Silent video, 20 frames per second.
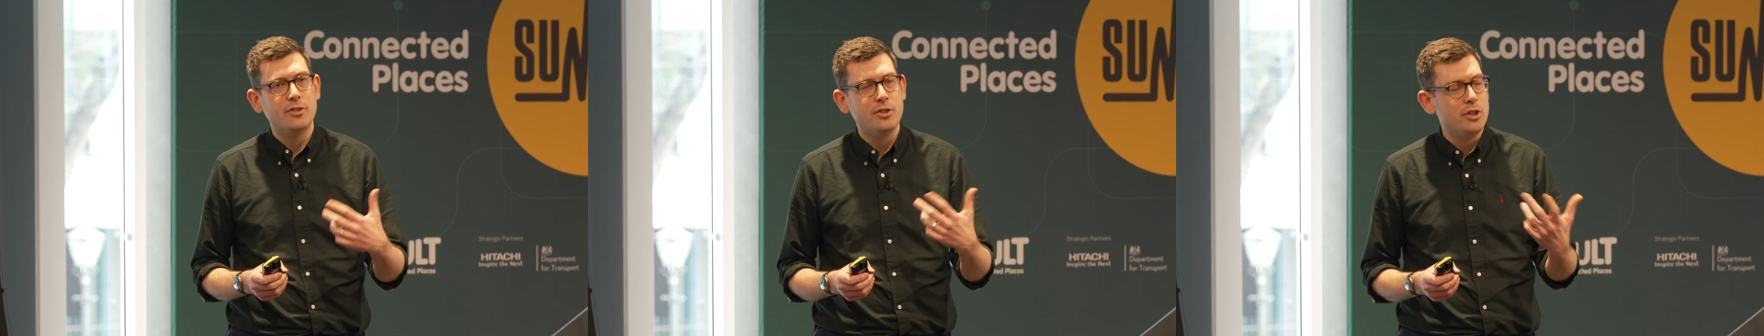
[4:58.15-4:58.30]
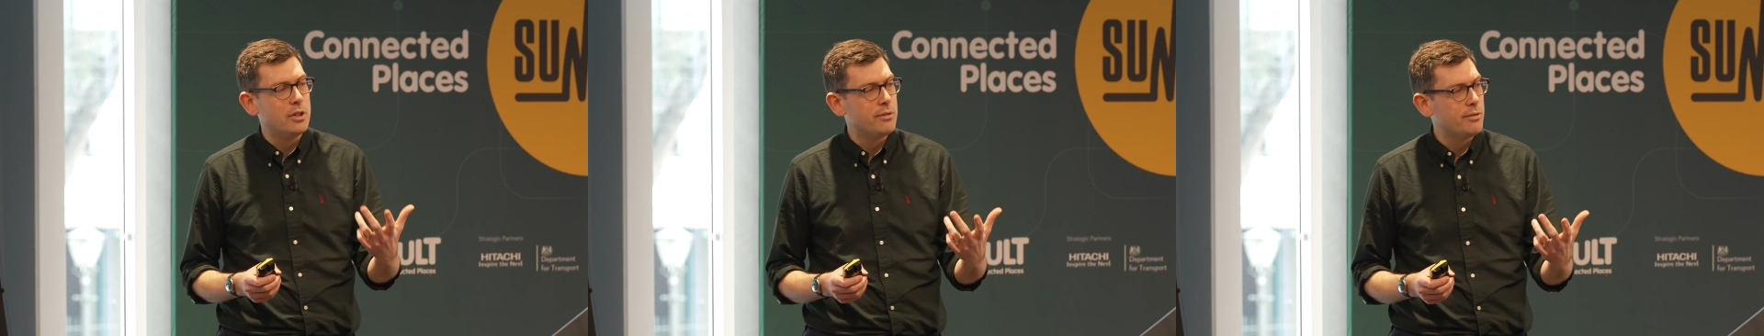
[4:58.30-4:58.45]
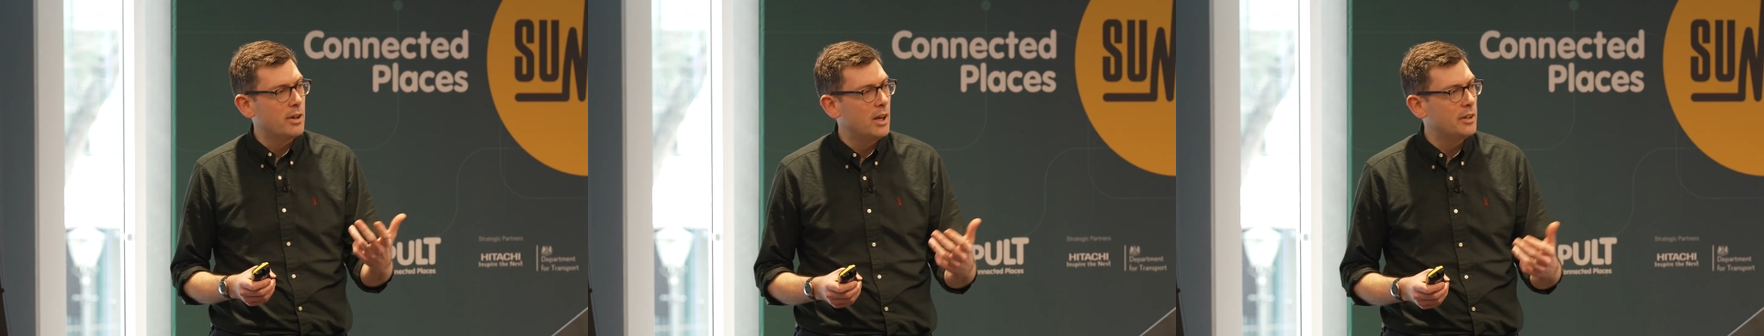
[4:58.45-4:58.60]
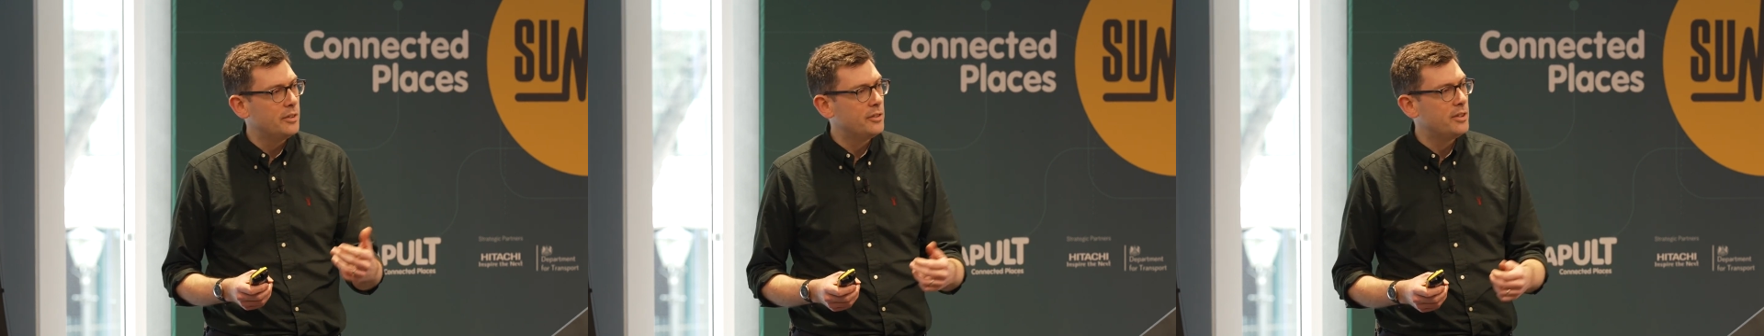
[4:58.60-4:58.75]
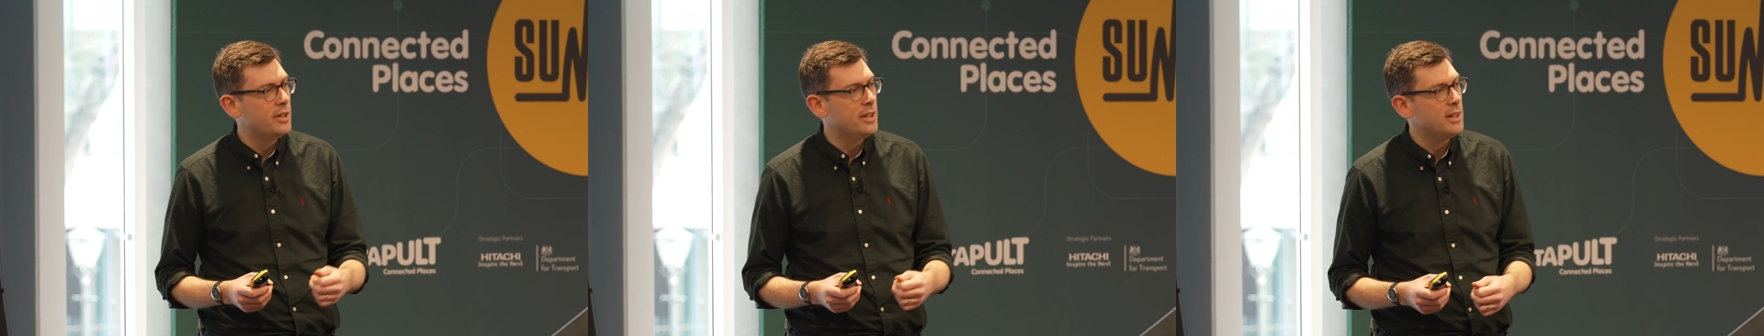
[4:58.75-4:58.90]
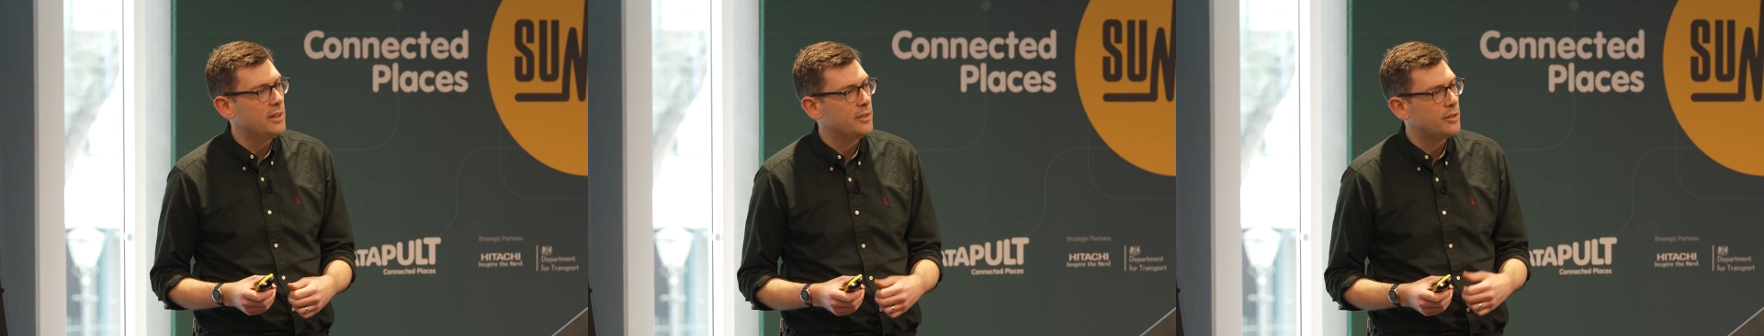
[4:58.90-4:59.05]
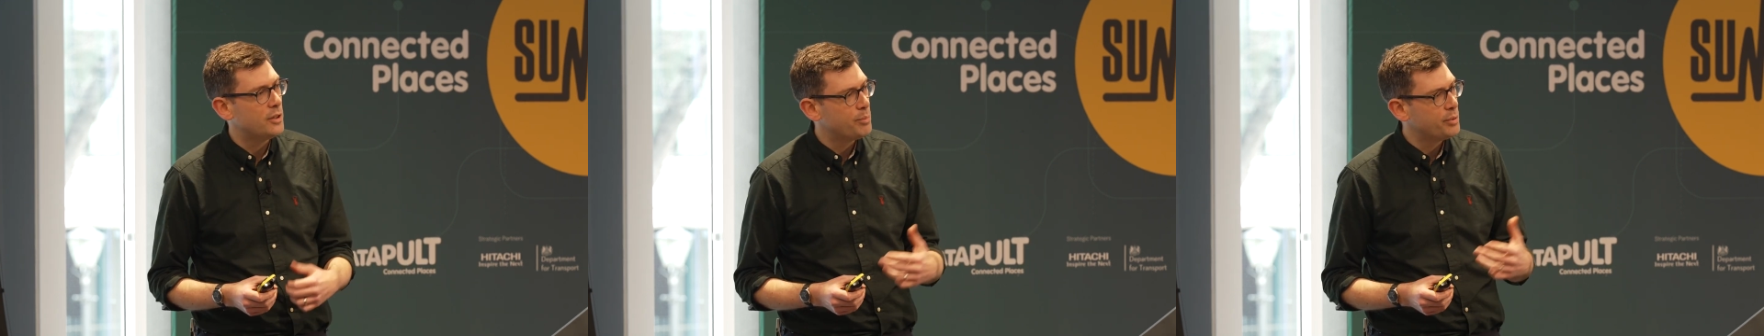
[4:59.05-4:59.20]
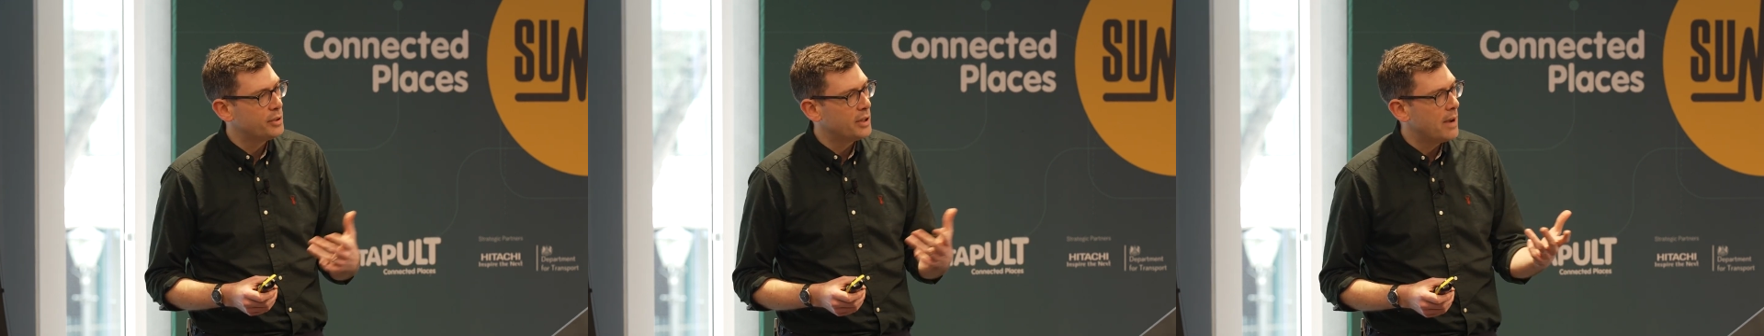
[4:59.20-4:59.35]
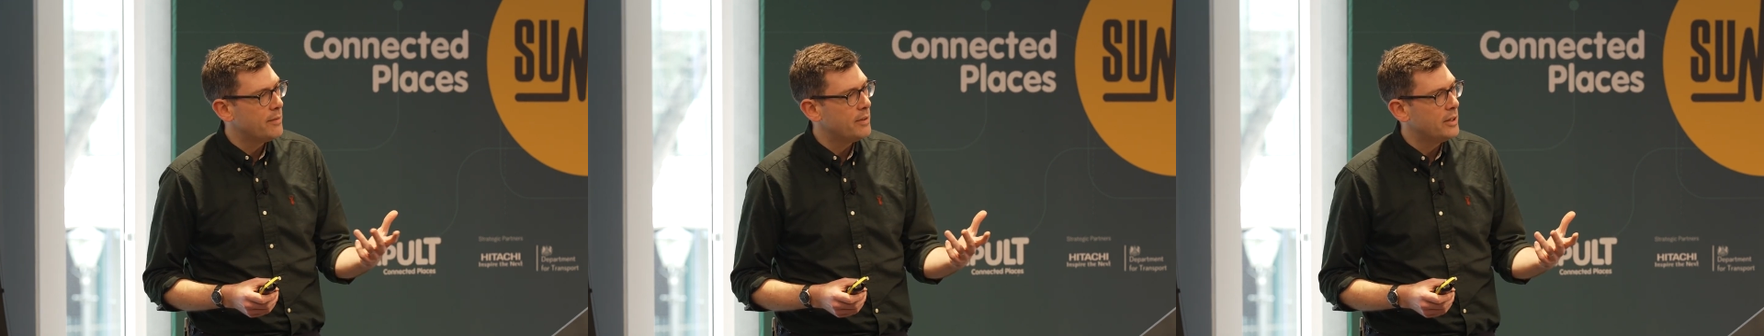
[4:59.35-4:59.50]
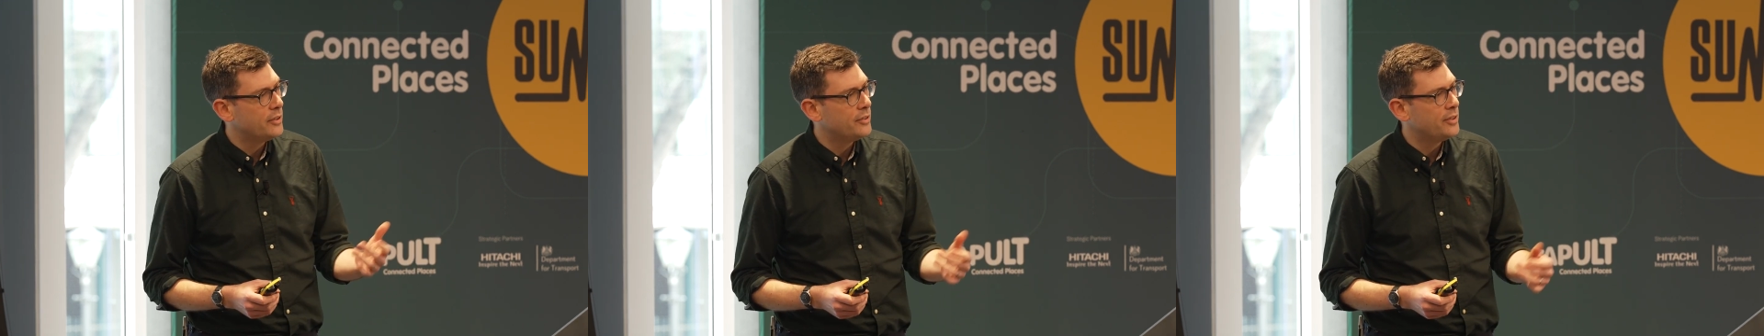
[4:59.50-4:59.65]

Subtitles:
the universities, the private